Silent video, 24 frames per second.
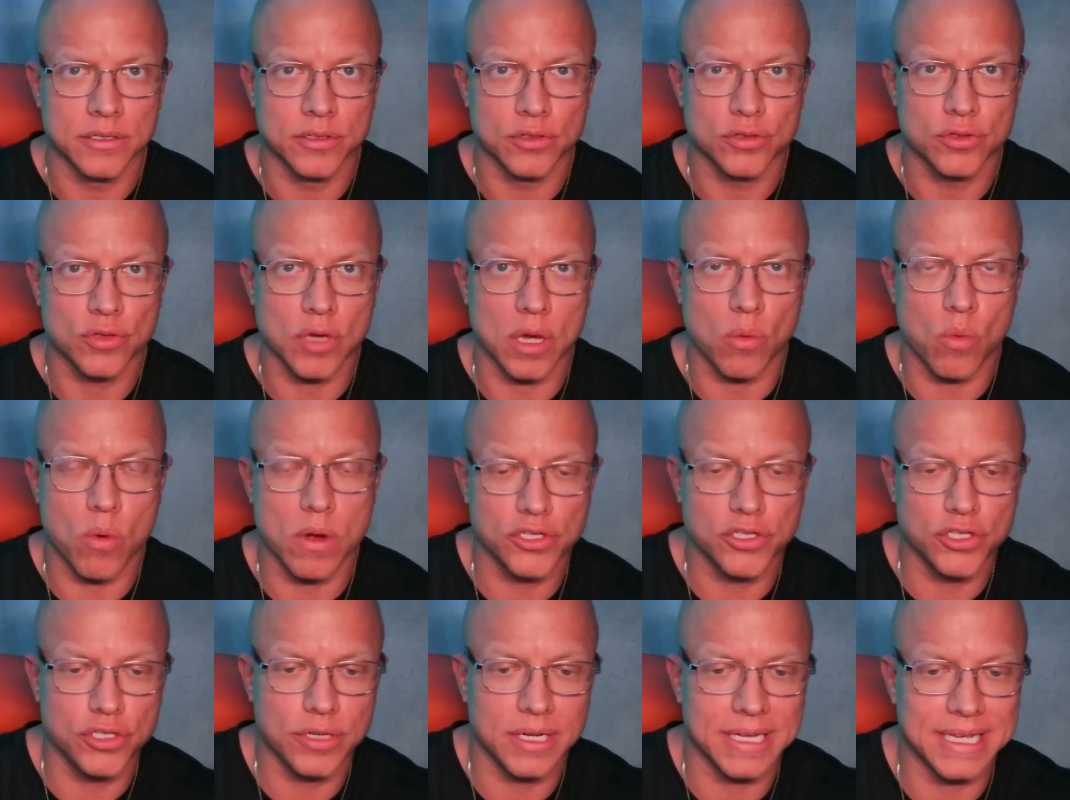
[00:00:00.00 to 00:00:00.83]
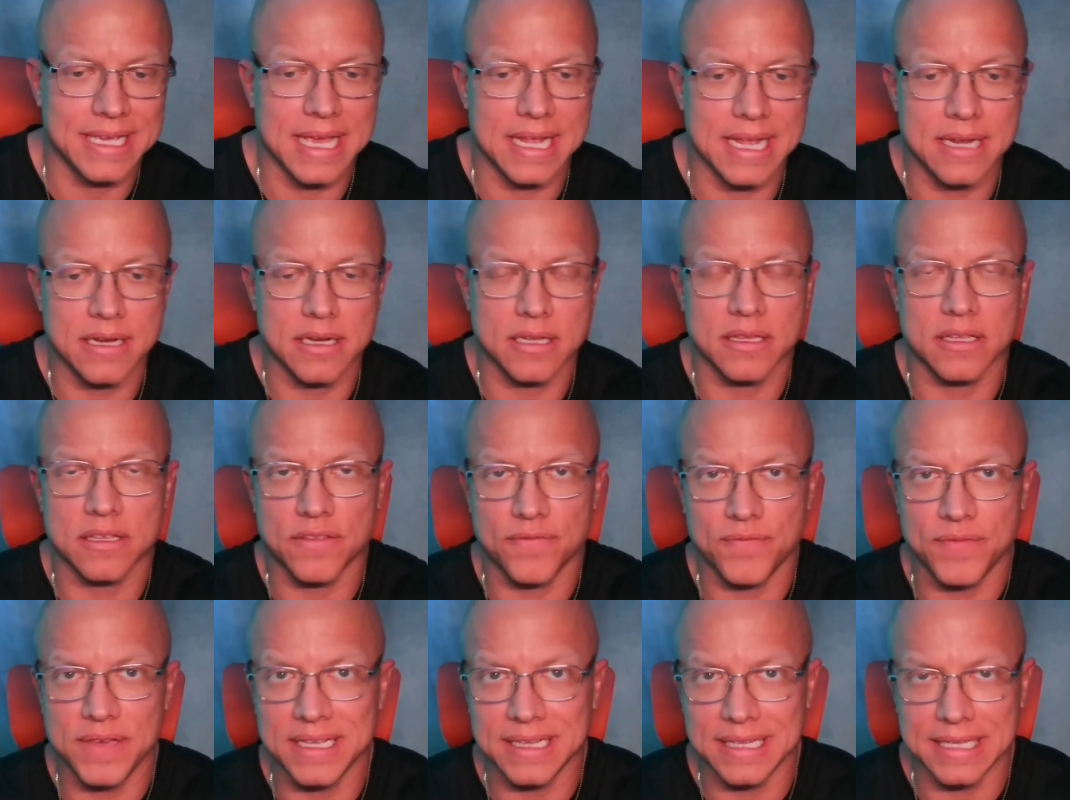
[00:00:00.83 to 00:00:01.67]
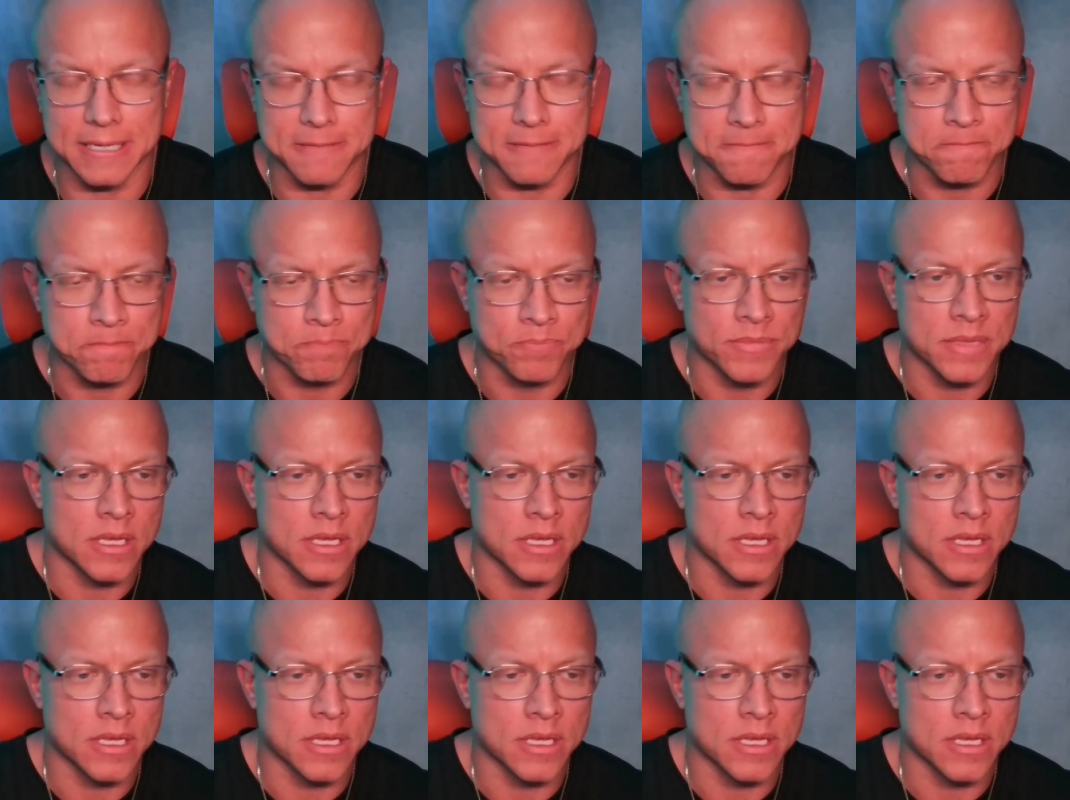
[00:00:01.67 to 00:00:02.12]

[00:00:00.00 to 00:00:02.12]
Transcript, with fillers: So I want you to get into this feeling.